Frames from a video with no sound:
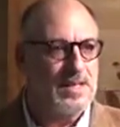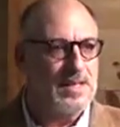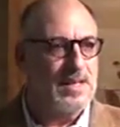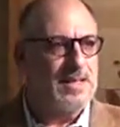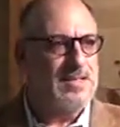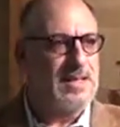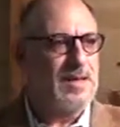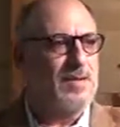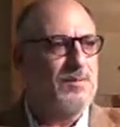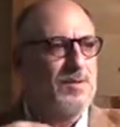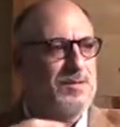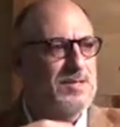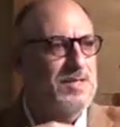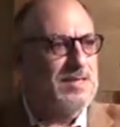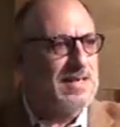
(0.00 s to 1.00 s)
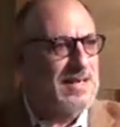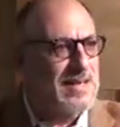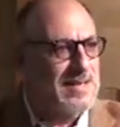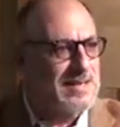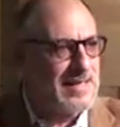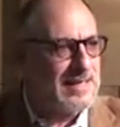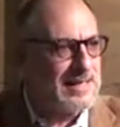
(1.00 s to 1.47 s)
It's kind of one of the things that
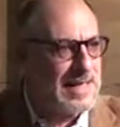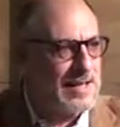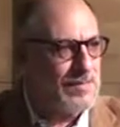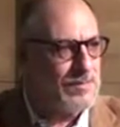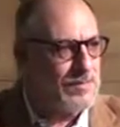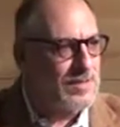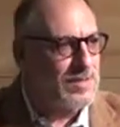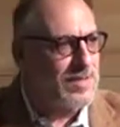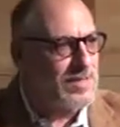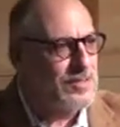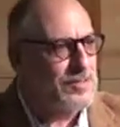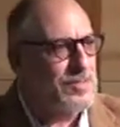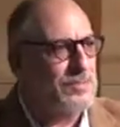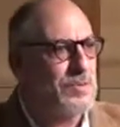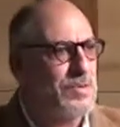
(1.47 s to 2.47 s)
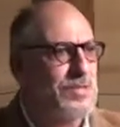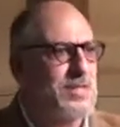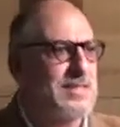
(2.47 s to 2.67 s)
are like that thistle bush.